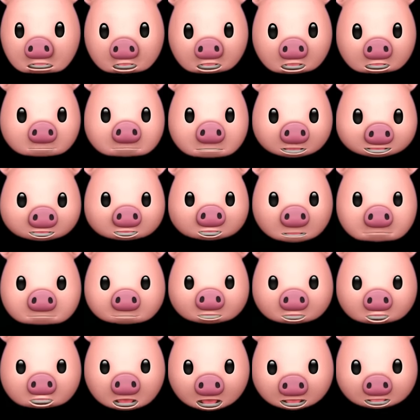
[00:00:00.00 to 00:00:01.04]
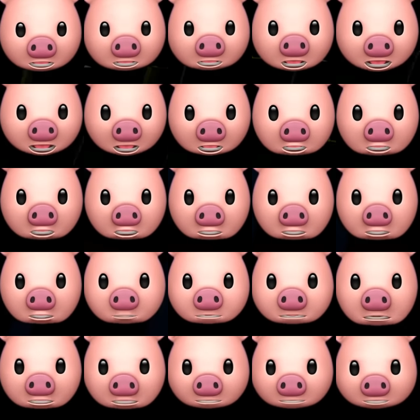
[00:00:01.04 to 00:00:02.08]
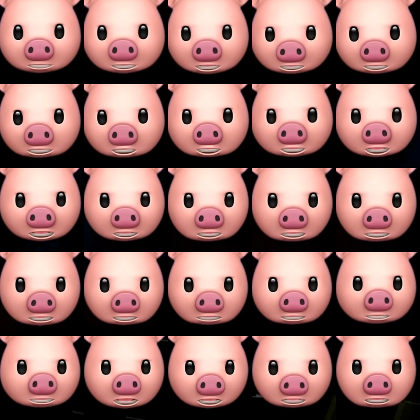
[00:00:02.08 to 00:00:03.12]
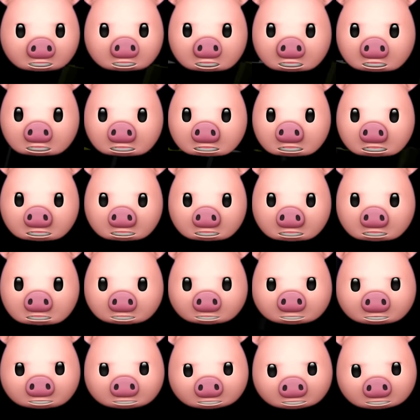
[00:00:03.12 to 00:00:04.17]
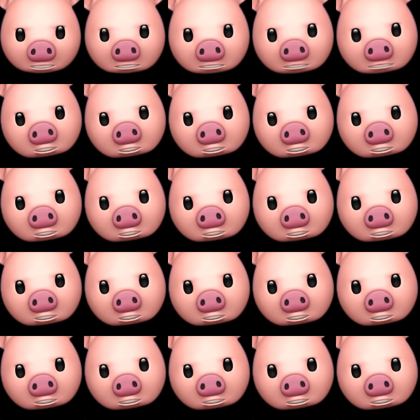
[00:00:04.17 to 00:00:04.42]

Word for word: He messed up the chandelier! Or what? It's not the chandelier. It's like a... The thing...